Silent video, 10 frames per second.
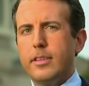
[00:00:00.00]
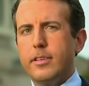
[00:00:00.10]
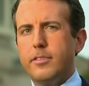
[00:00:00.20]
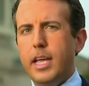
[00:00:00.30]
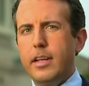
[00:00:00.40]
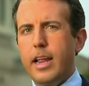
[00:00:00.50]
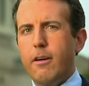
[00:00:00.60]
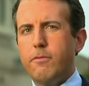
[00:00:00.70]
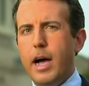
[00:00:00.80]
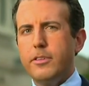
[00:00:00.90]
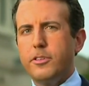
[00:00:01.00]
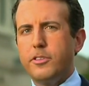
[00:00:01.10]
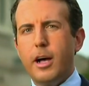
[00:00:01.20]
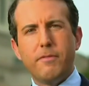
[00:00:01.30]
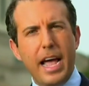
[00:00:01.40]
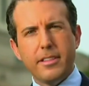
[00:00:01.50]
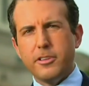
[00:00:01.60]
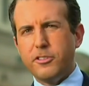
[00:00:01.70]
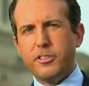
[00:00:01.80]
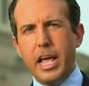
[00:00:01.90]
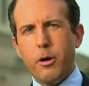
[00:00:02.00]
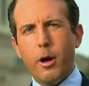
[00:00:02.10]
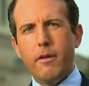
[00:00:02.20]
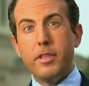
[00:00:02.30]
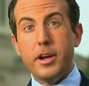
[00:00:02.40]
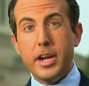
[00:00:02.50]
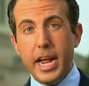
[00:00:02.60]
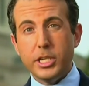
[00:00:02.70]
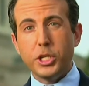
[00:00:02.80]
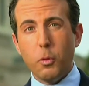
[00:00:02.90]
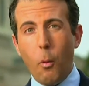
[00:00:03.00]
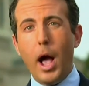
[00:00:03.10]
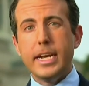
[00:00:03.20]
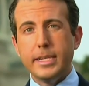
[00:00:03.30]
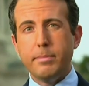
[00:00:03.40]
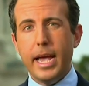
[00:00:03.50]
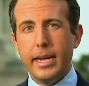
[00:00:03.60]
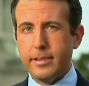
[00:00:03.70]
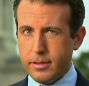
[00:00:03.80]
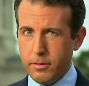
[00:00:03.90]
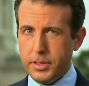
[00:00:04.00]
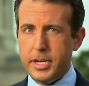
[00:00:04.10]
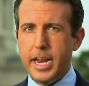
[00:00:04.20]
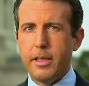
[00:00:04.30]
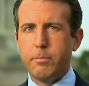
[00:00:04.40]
The state now finds itself at the center of the nationwide debate over the death